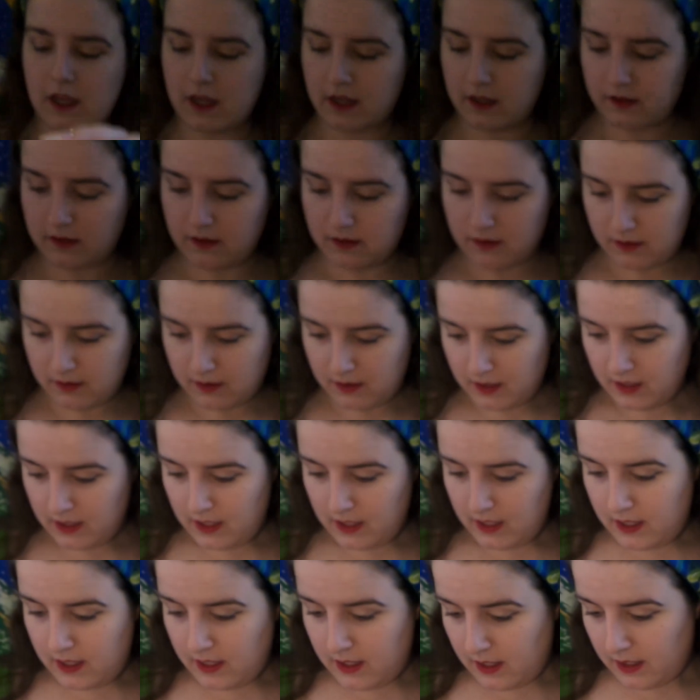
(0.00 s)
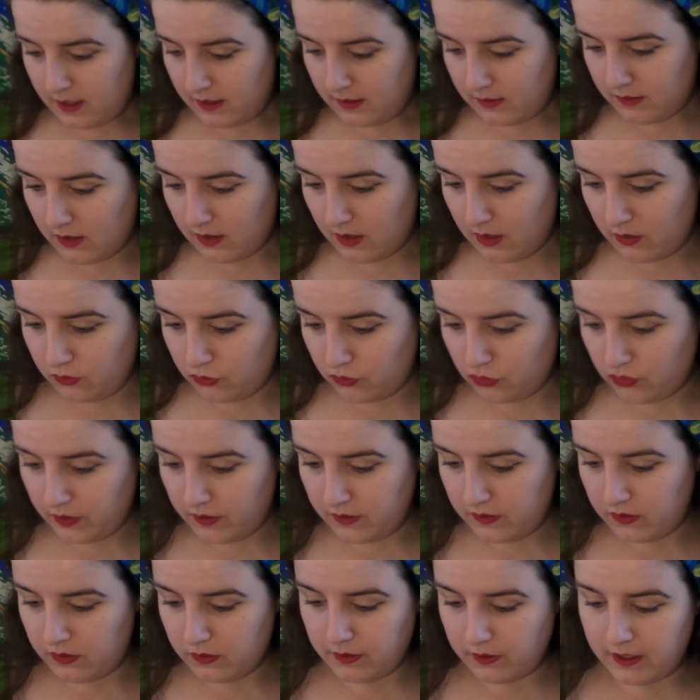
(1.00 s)
nice. So
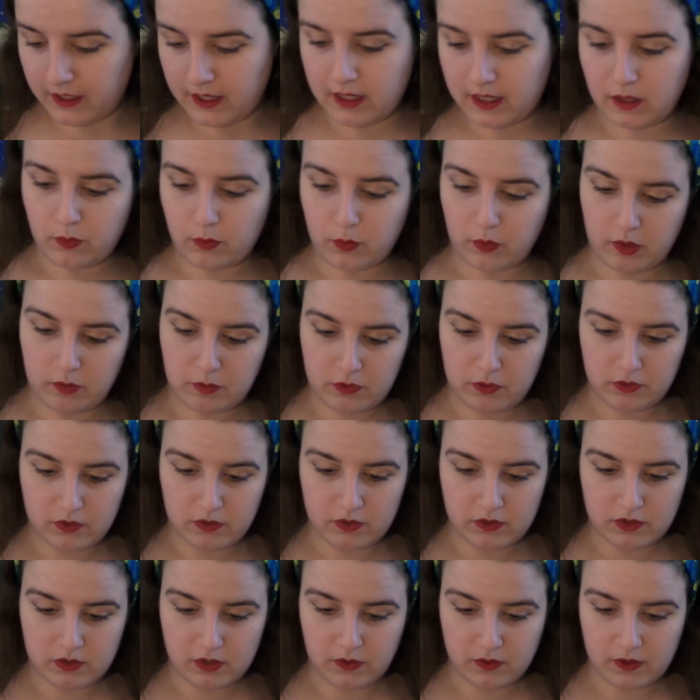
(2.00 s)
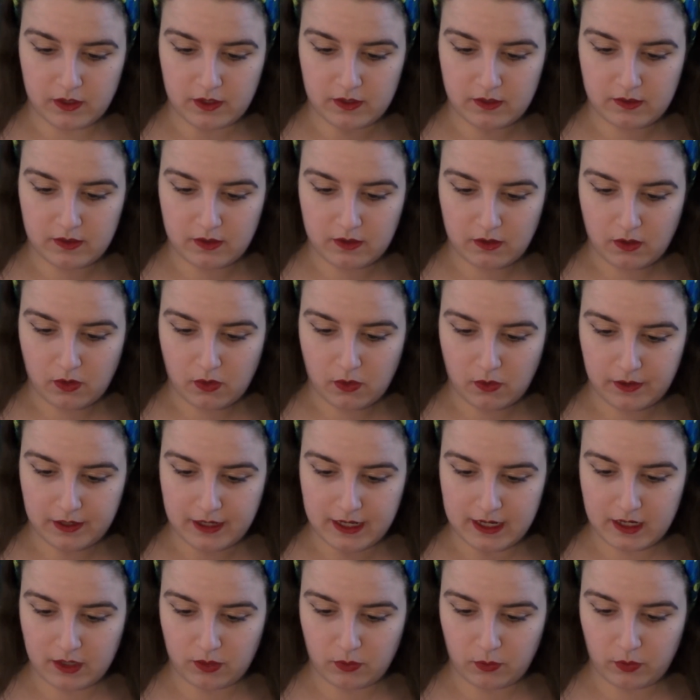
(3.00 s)
Choice Organic Rooibos, so is
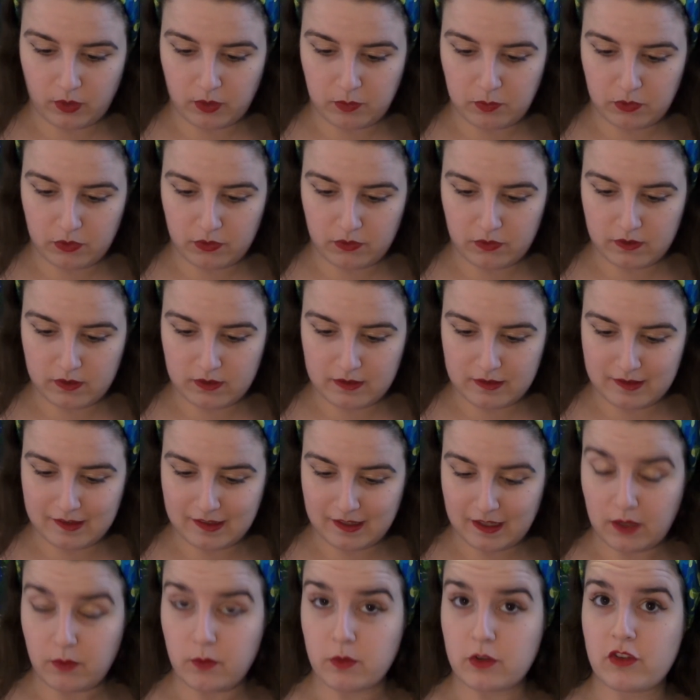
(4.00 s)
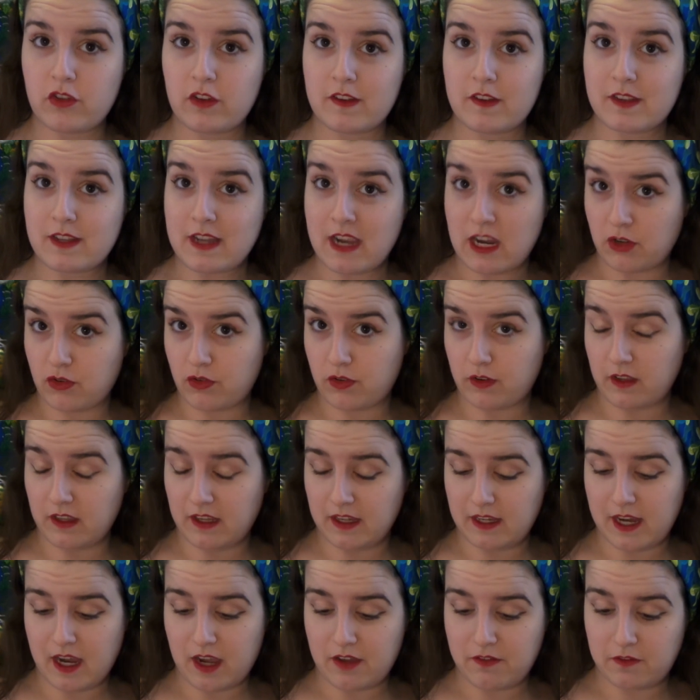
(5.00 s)
Organic Rooibos tea, which is
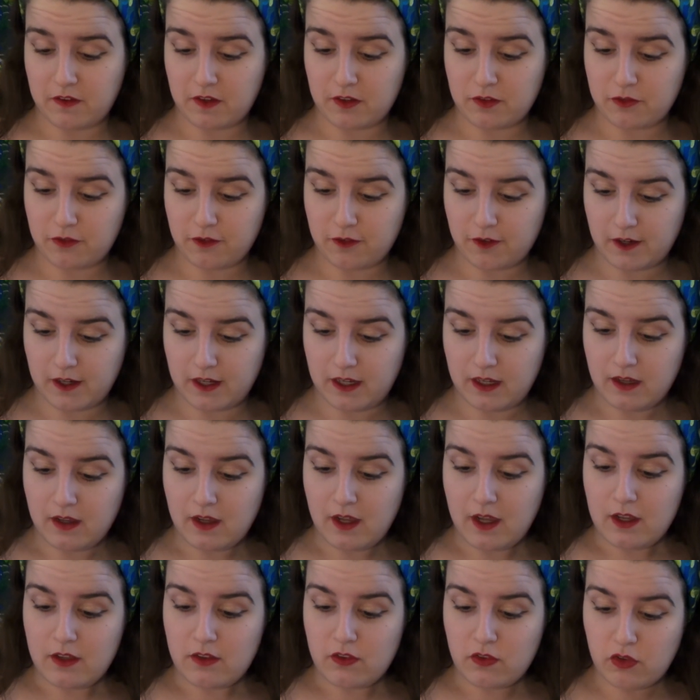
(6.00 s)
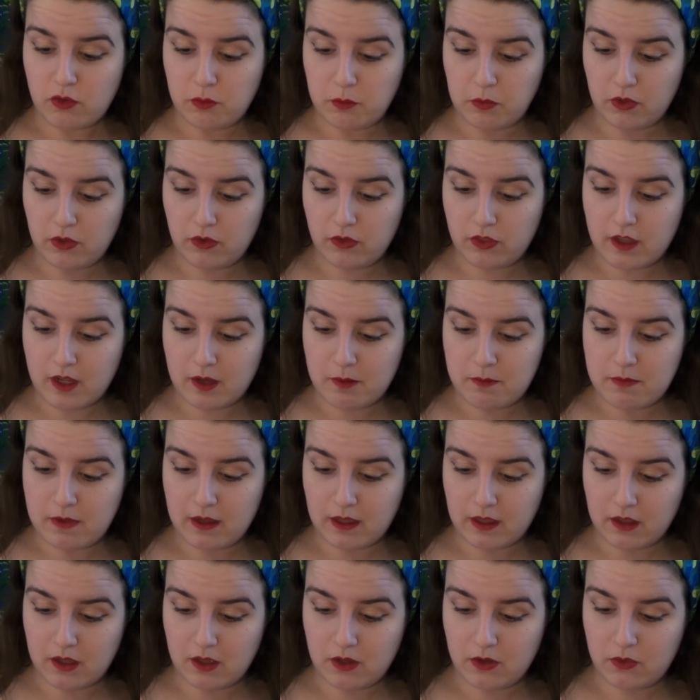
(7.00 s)
naturally caffeine free. Smooth and
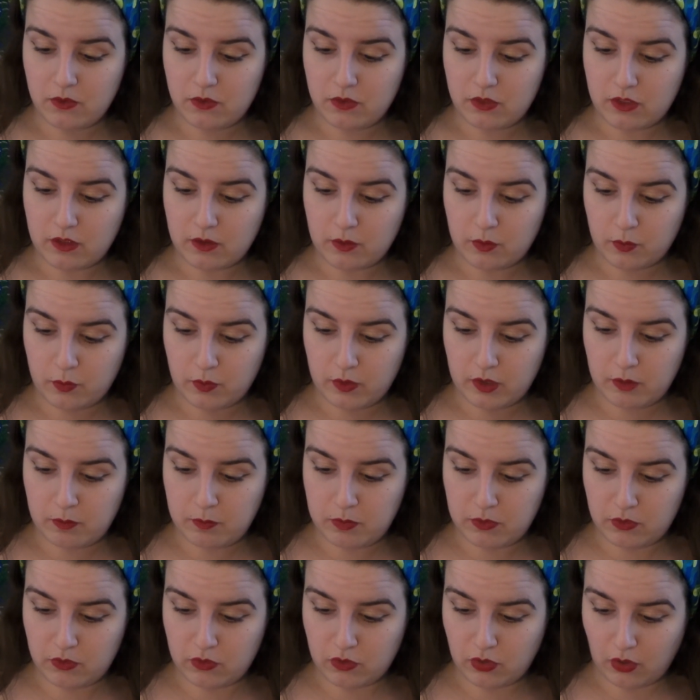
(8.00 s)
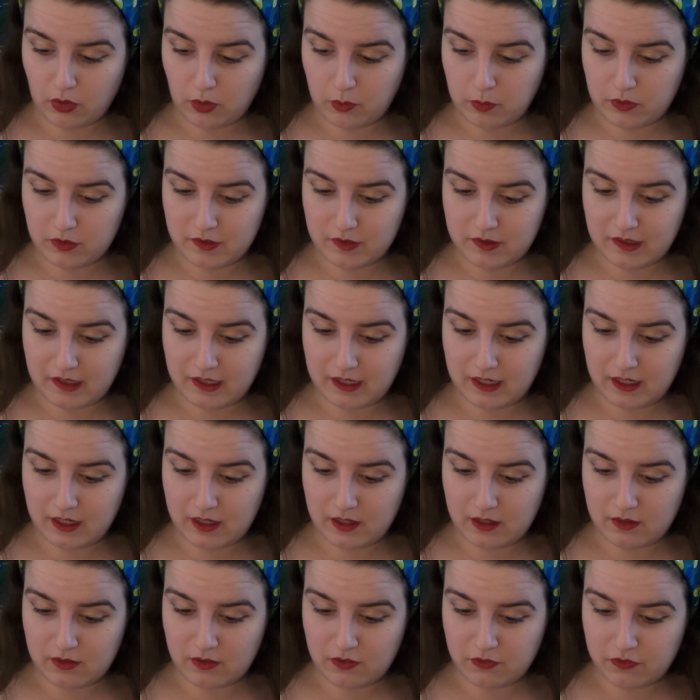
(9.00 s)
mellow, the Rooibos herbal tea
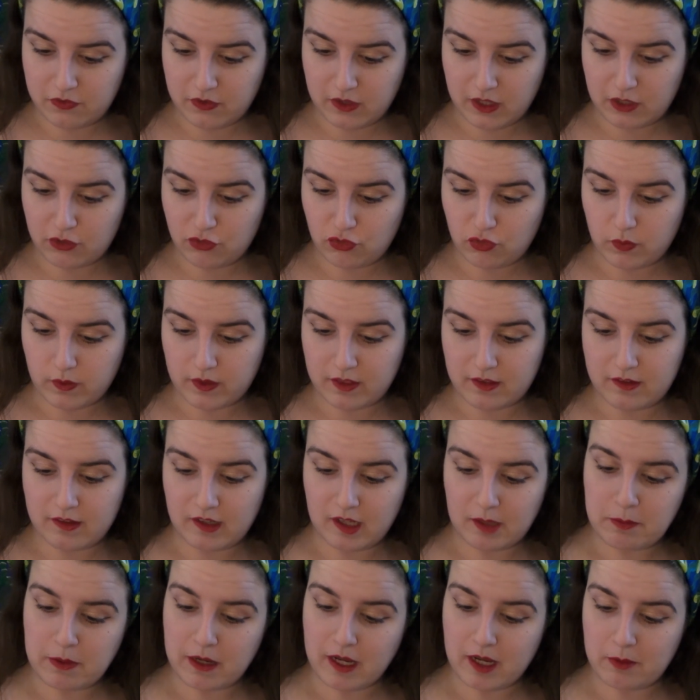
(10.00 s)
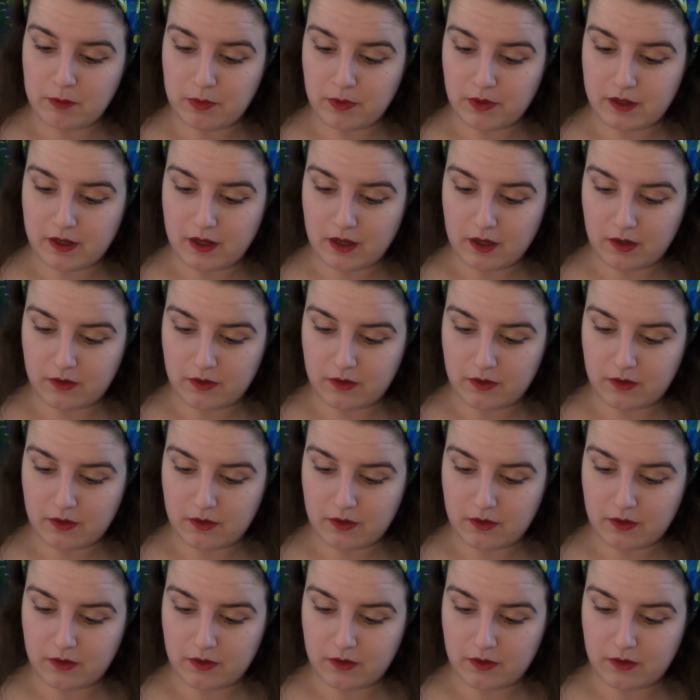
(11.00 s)
is flush with deep amber